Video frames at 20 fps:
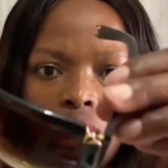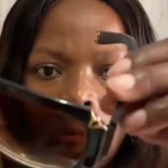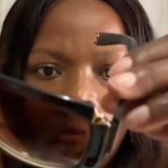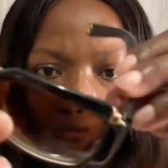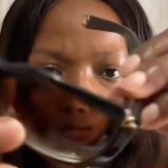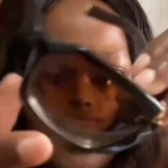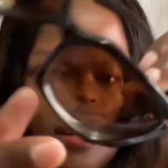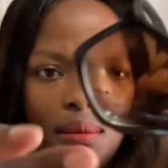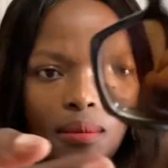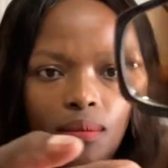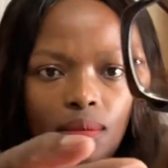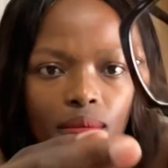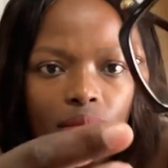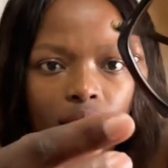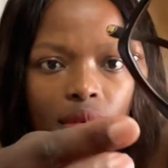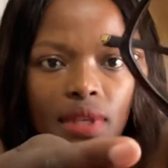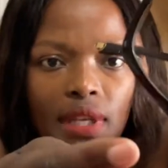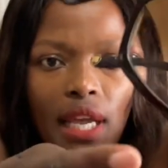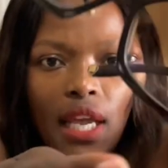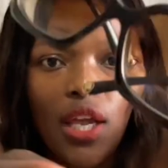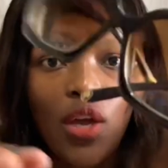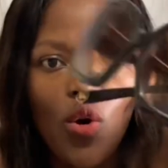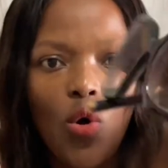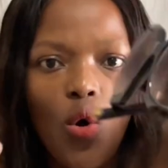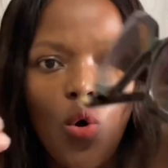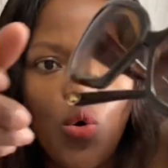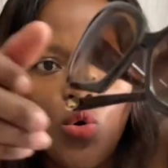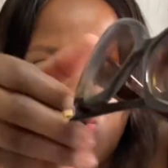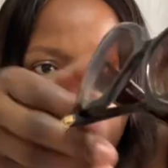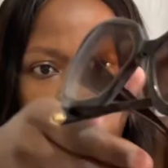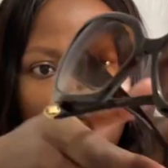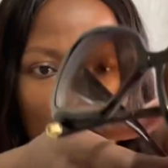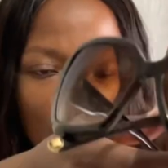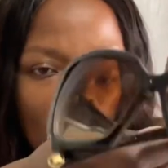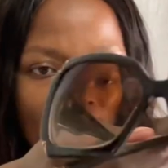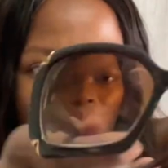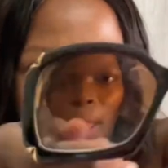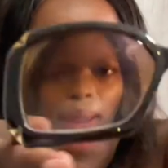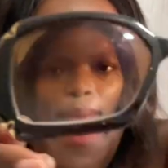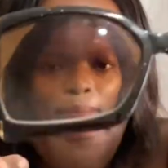um decor to
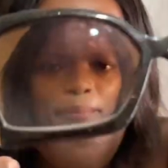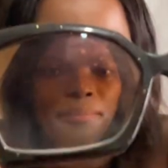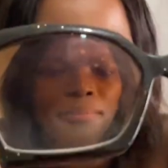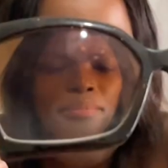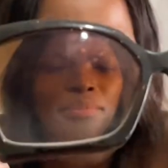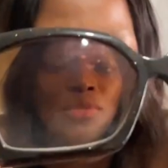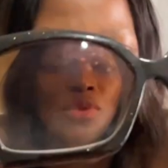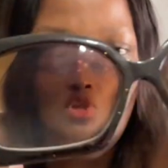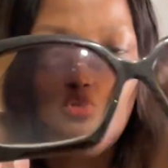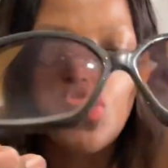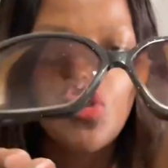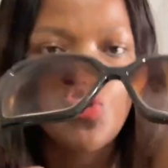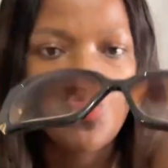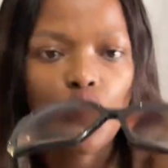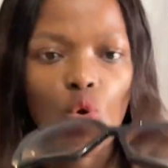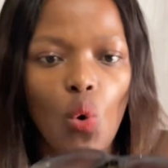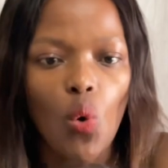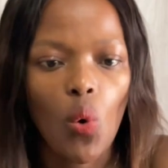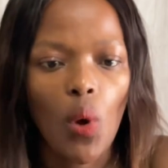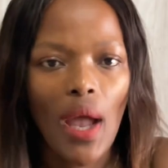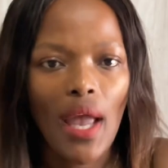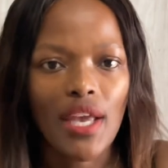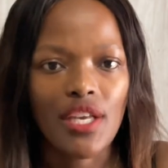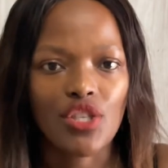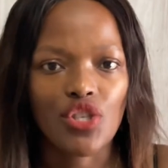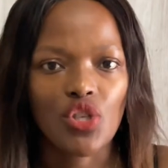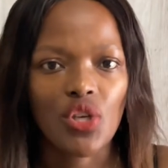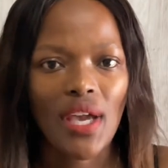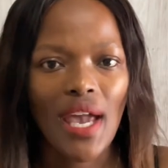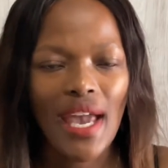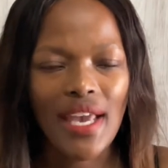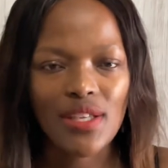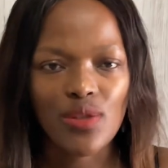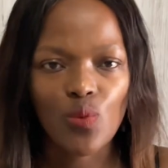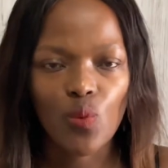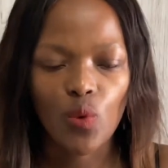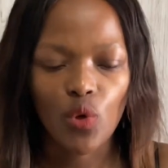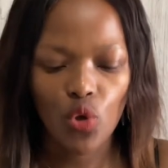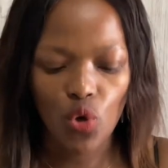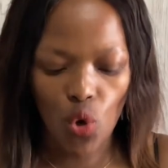them so as you guys
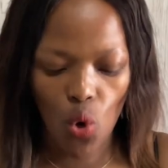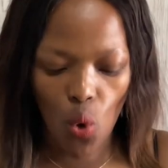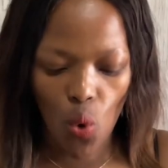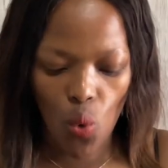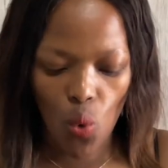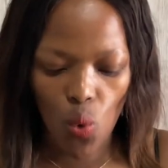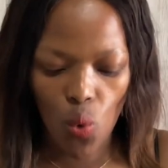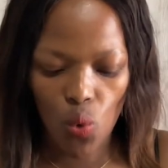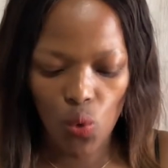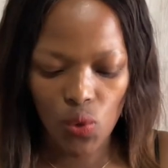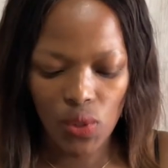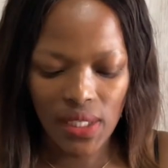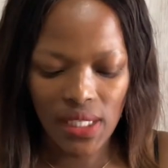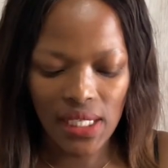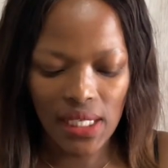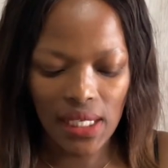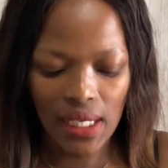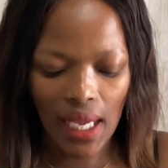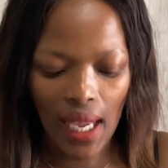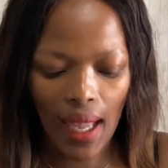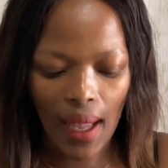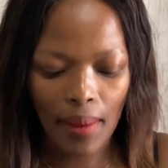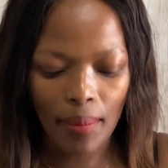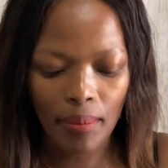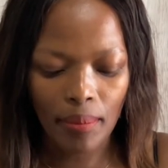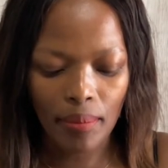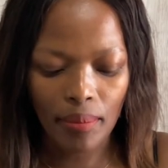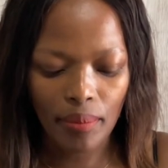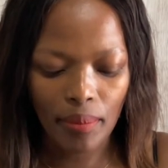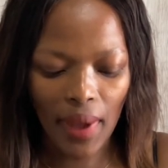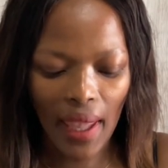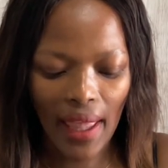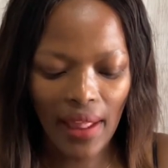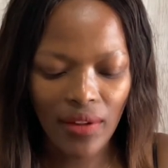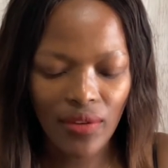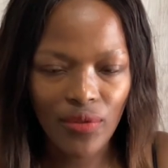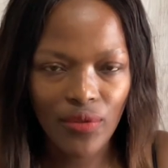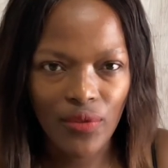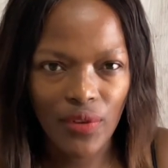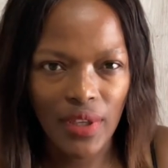would know ukuthi um
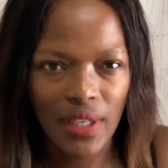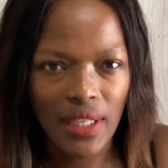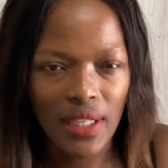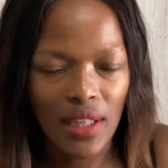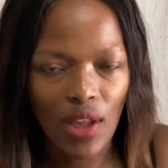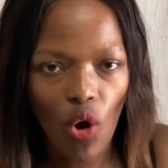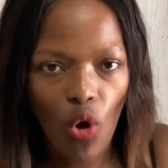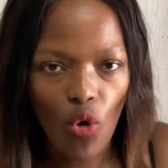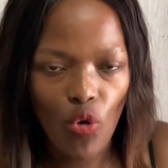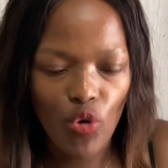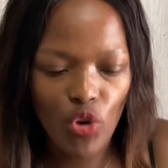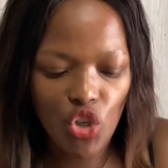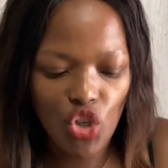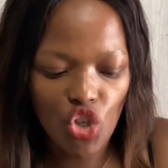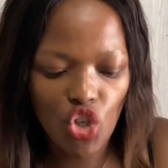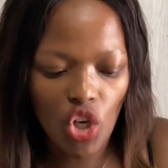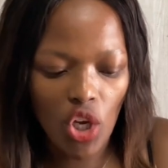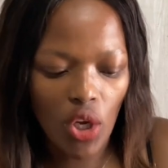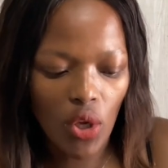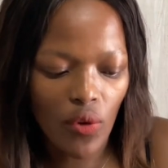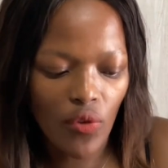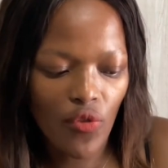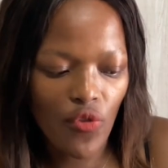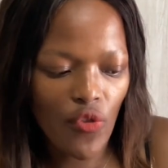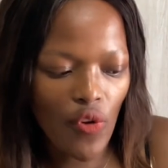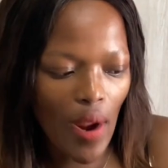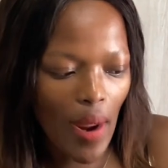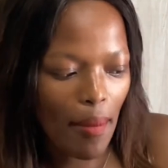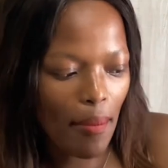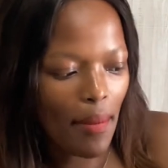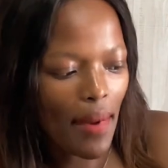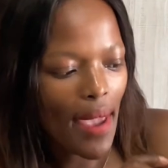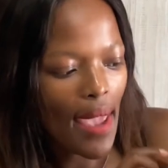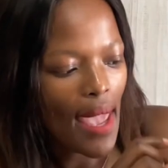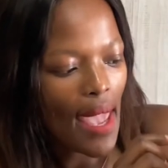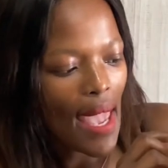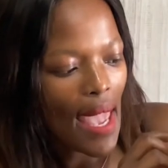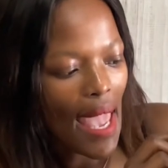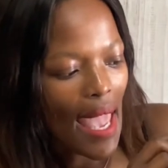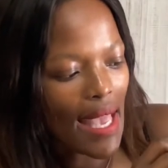lv the original frame
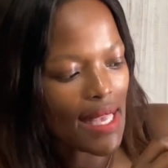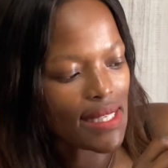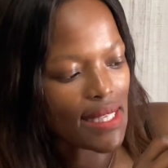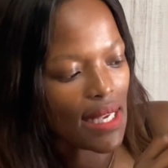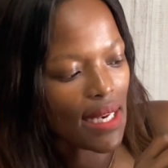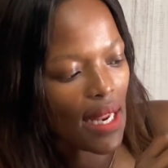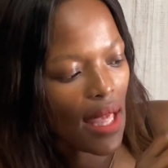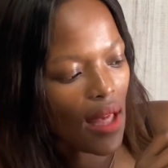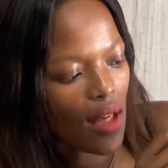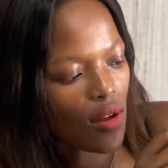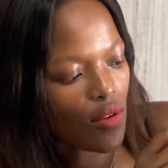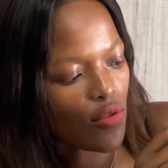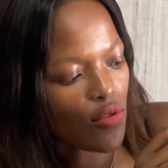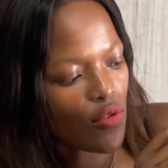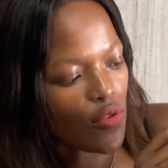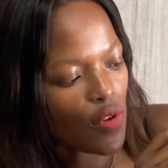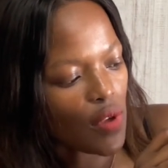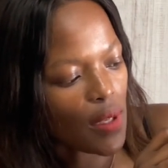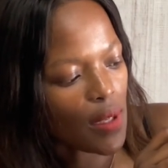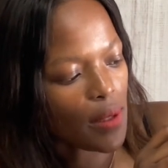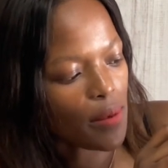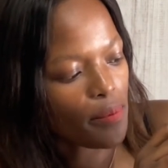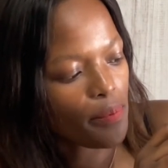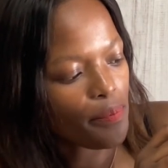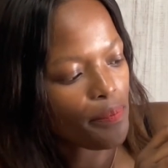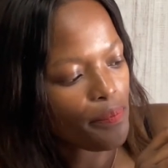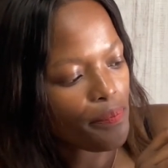has an lv